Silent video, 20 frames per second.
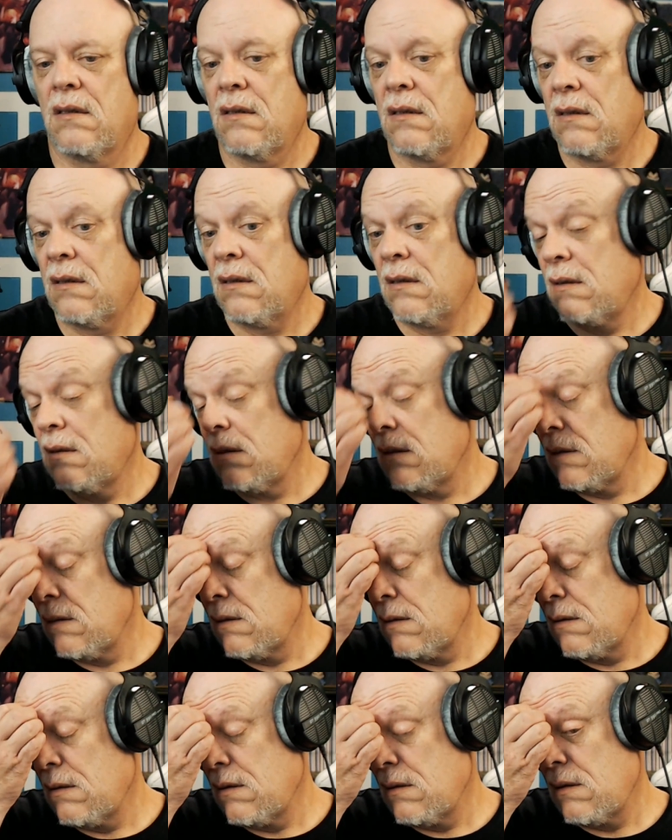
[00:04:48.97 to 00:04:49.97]

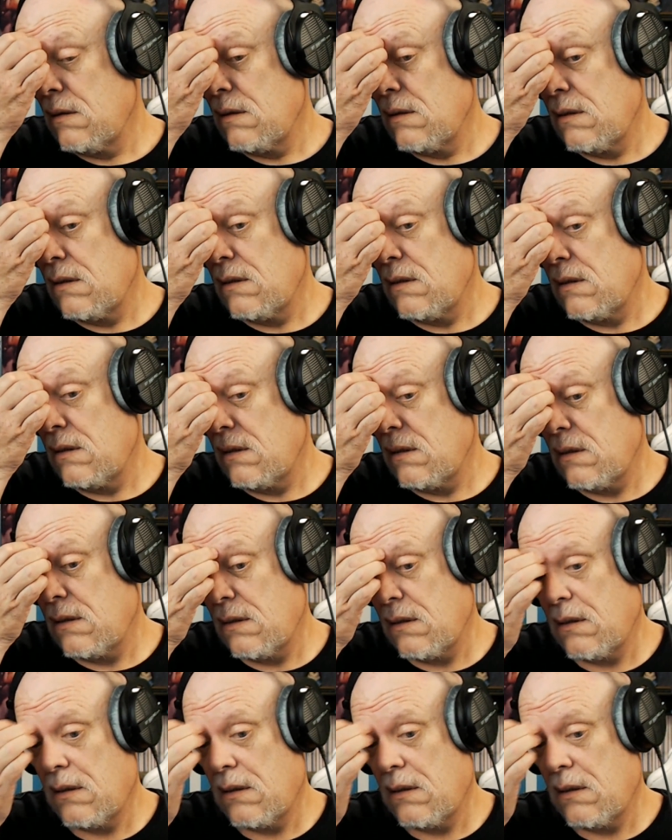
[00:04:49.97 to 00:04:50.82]
No one is speaking in this clip.